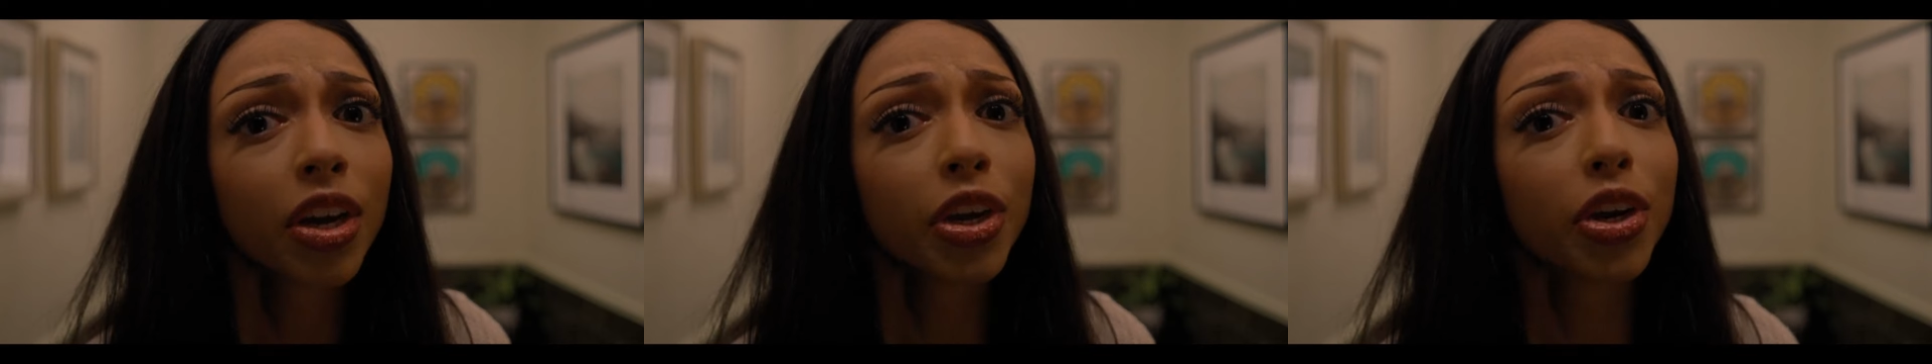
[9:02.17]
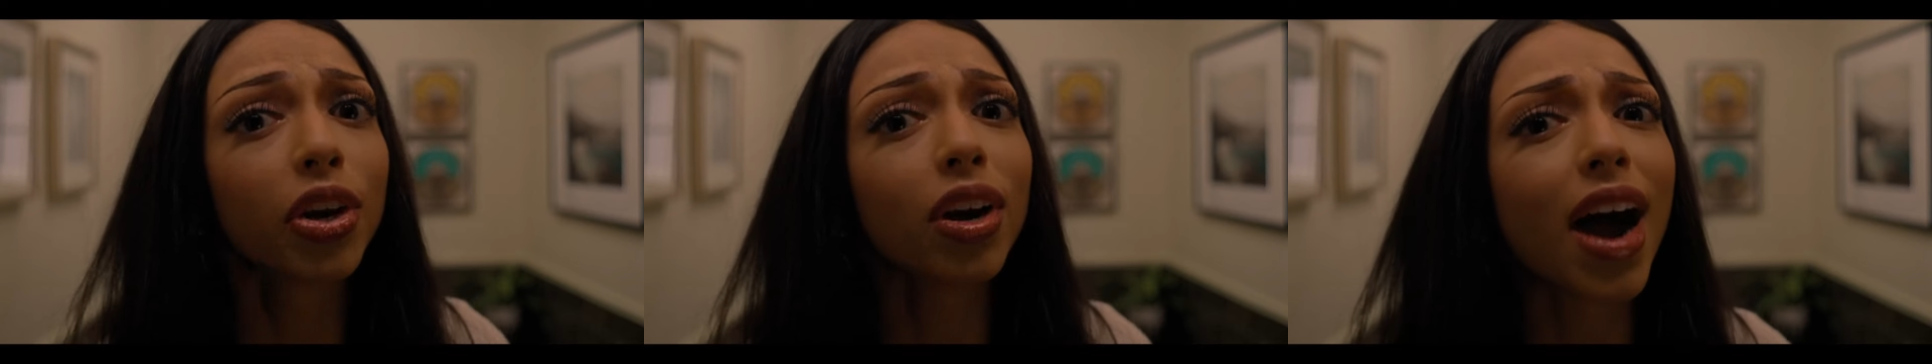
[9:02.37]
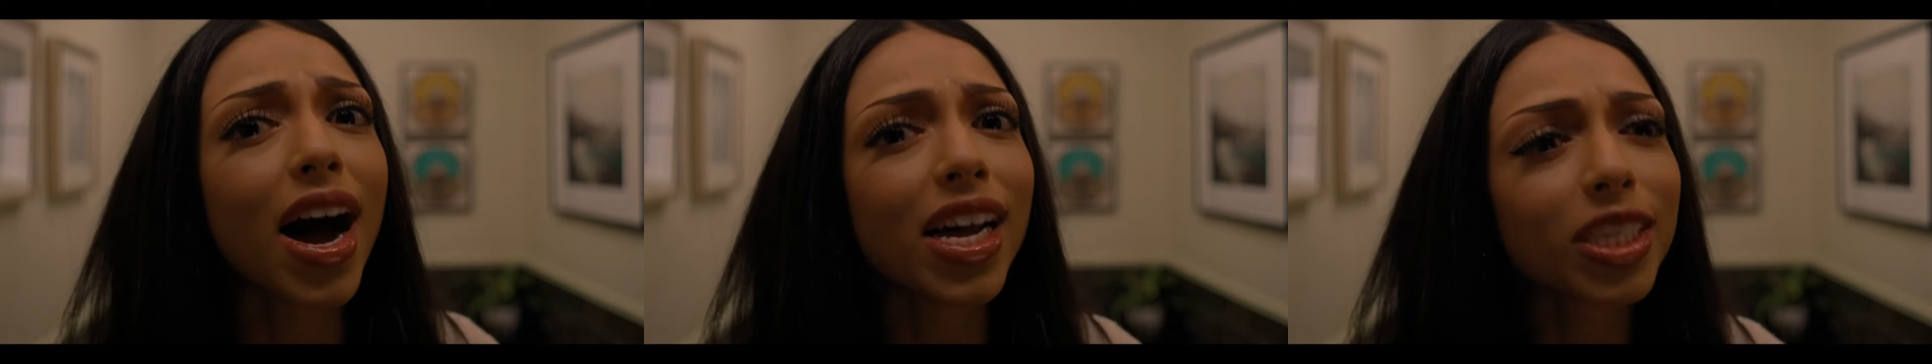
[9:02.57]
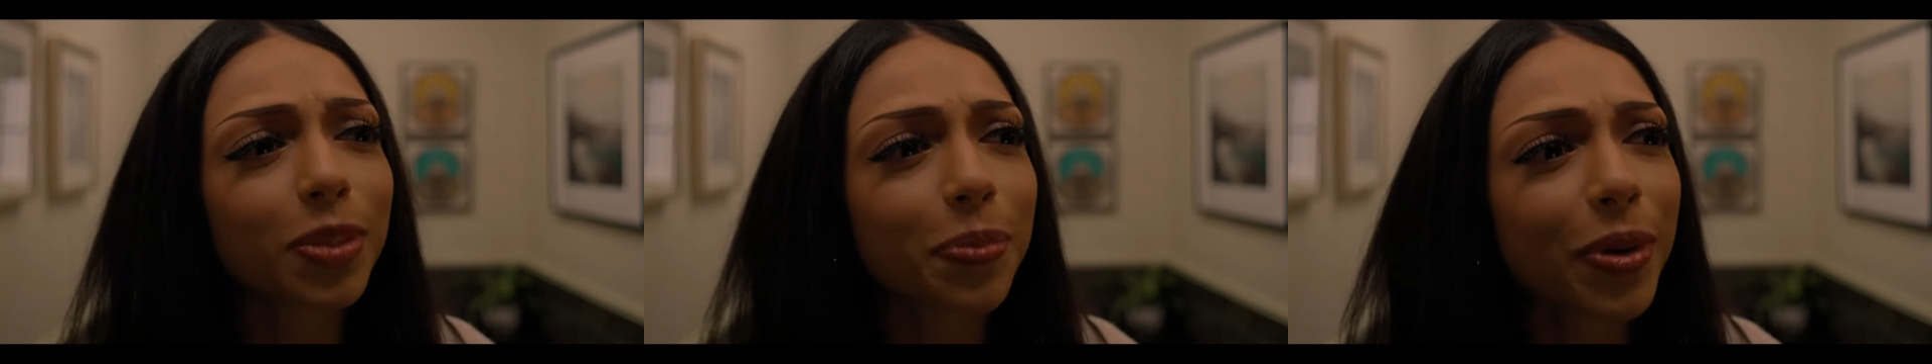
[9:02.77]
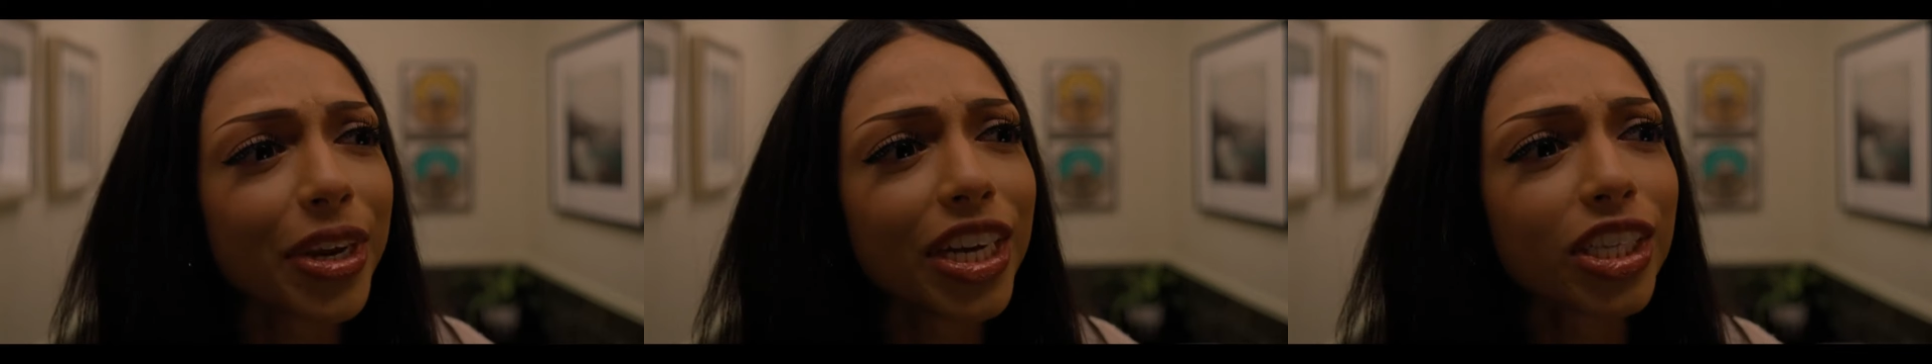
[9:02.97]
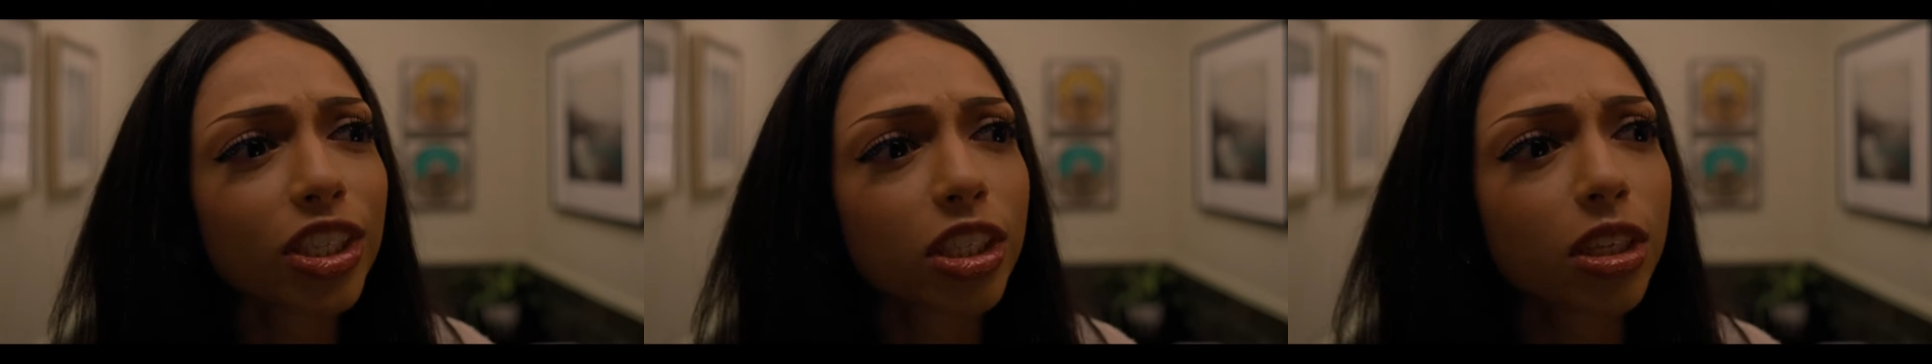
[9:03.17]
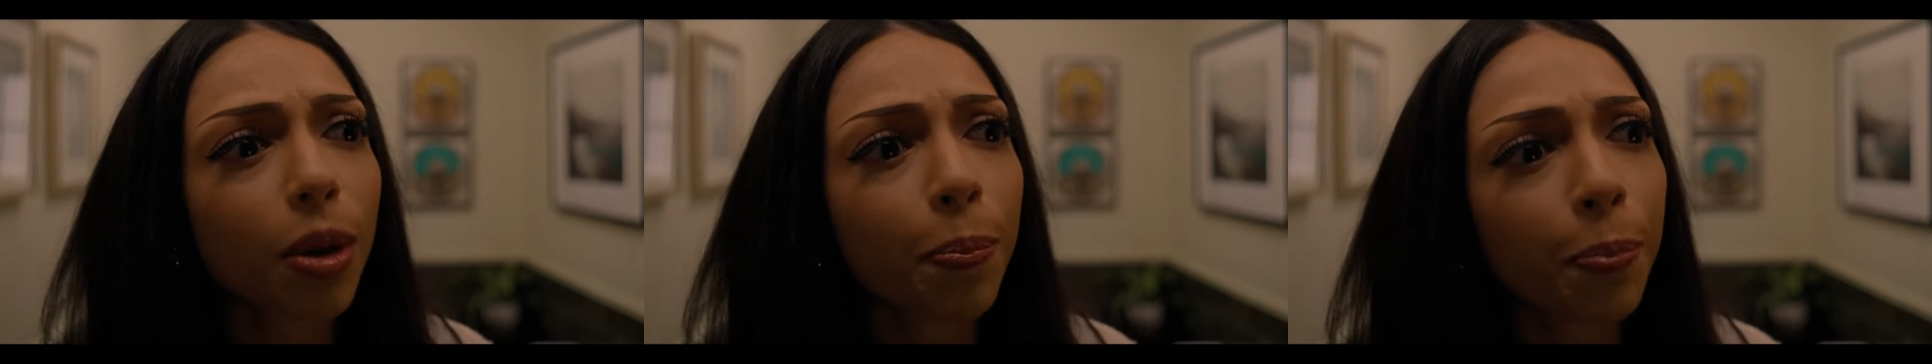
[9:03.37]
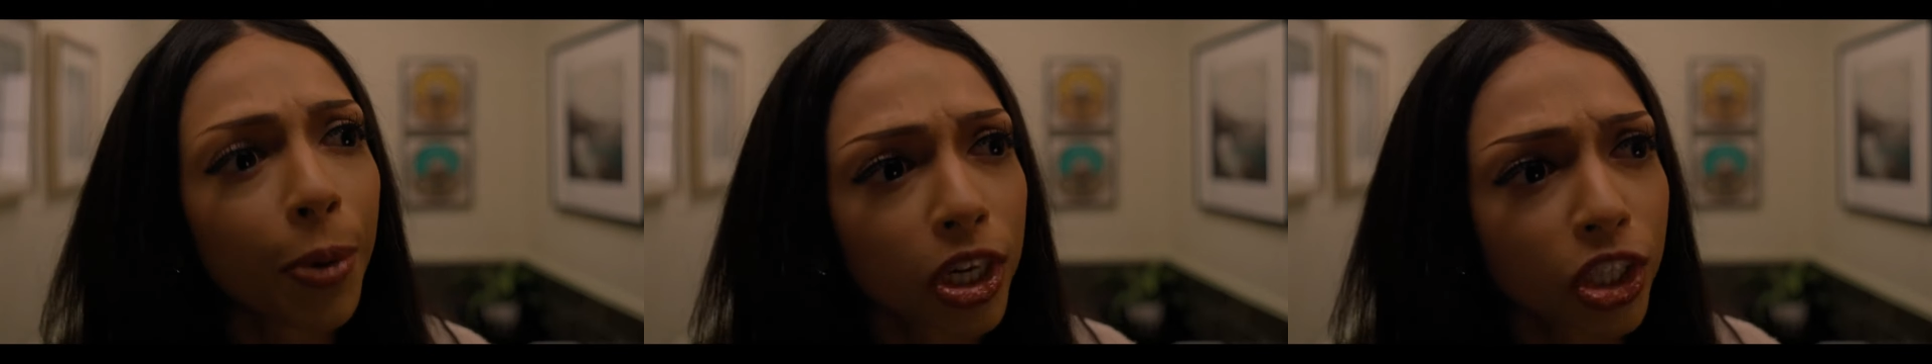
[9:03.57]
She then started shouting
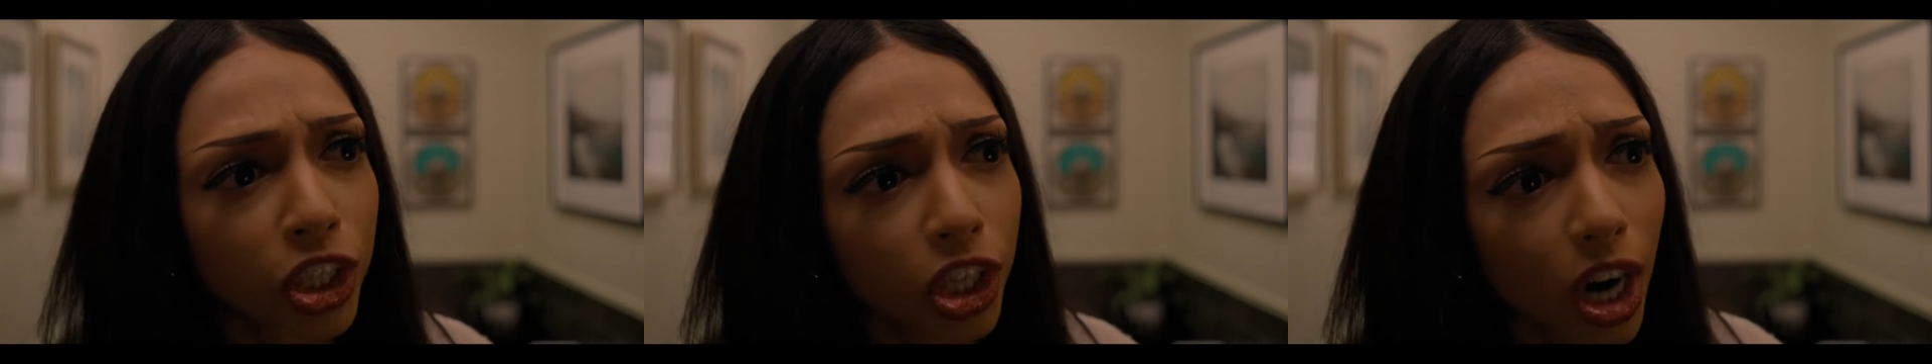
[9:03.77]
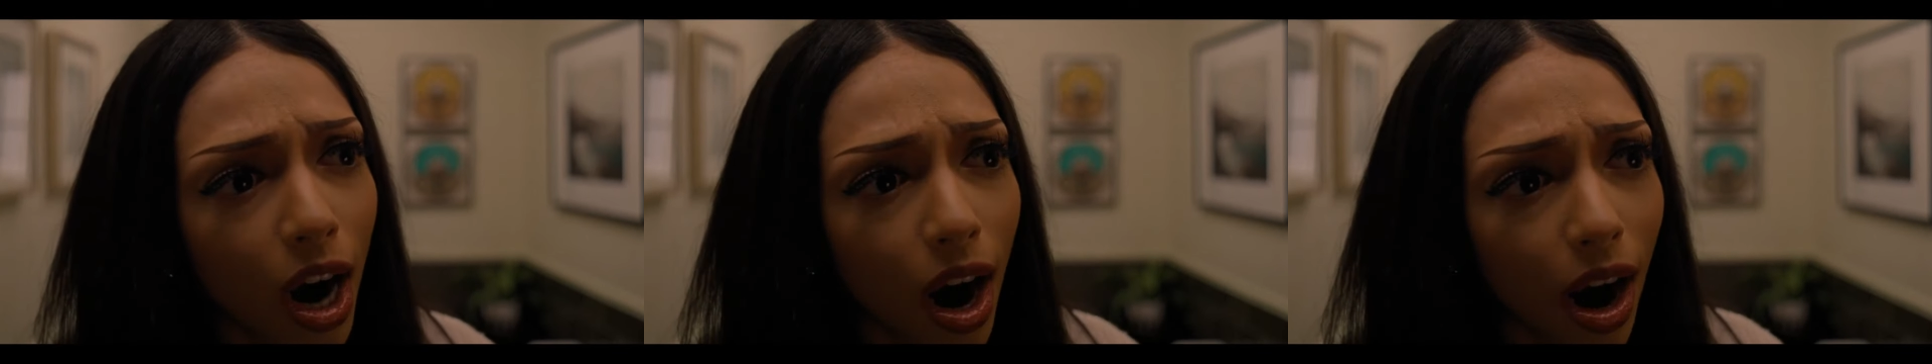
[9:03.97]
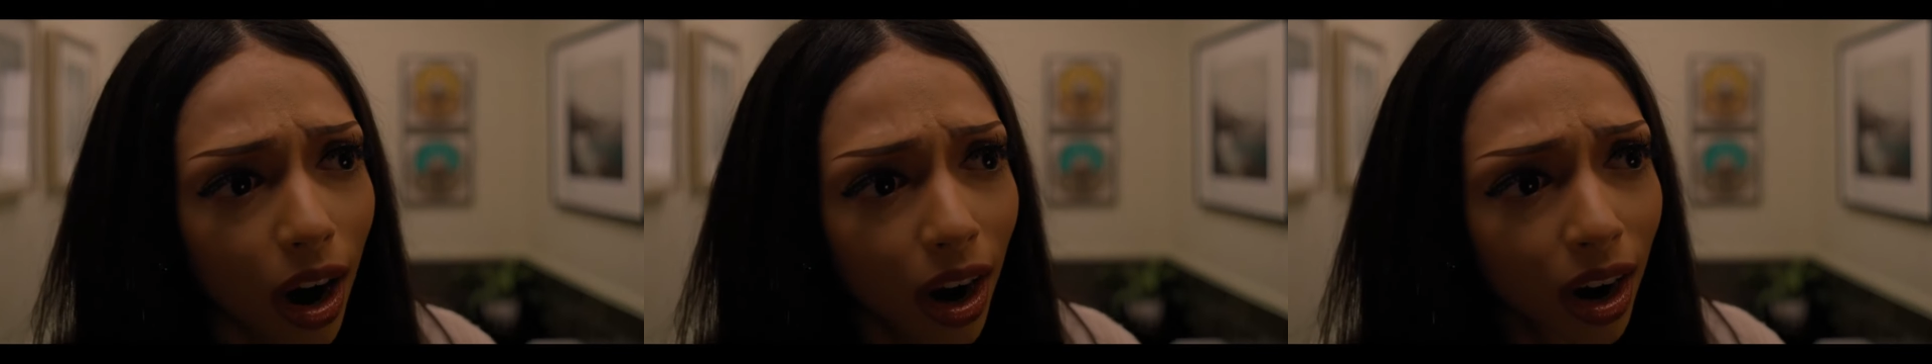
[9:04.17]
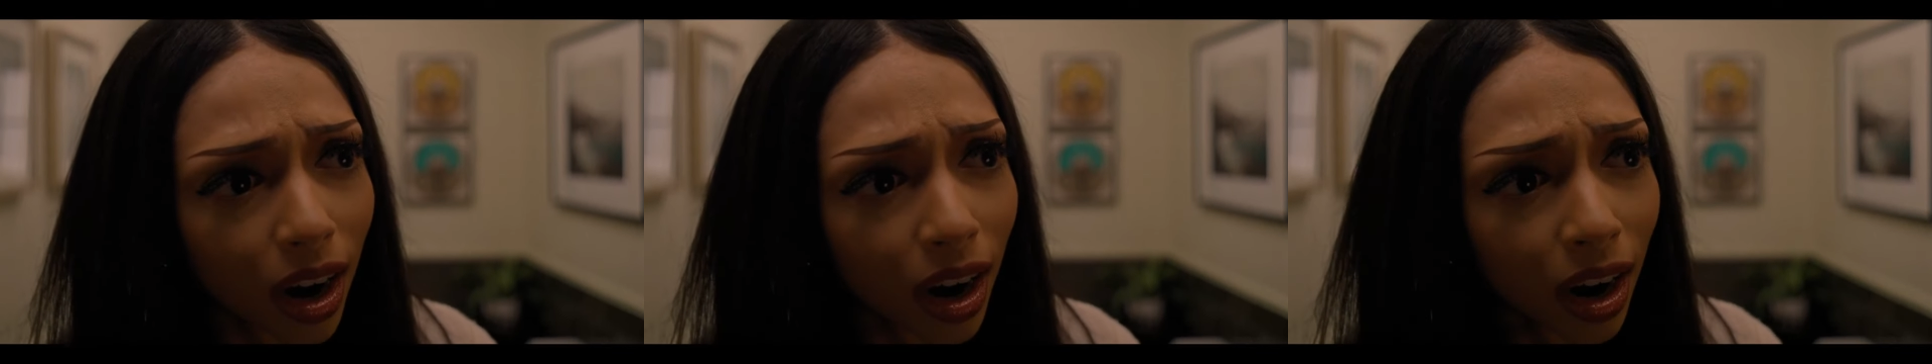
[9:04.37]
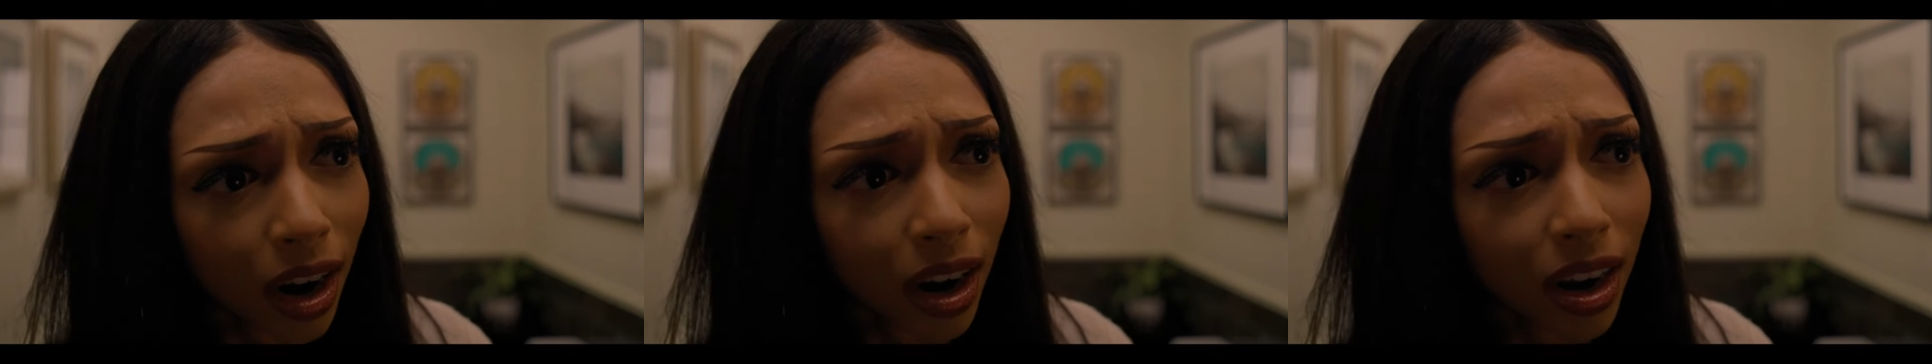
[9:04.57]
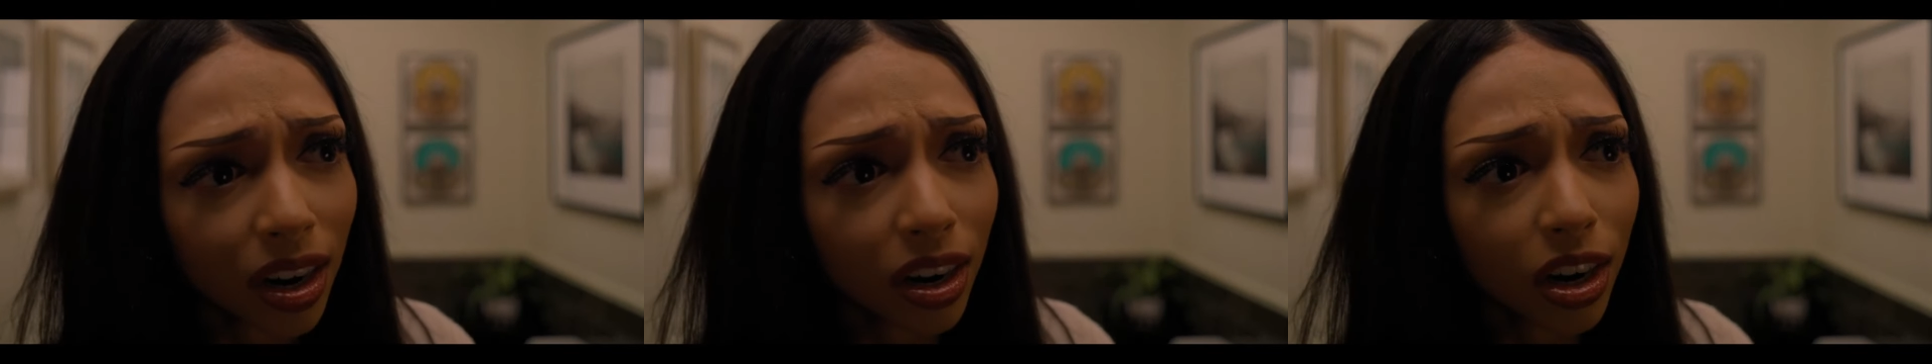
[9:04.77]
that Cooper is the butcher.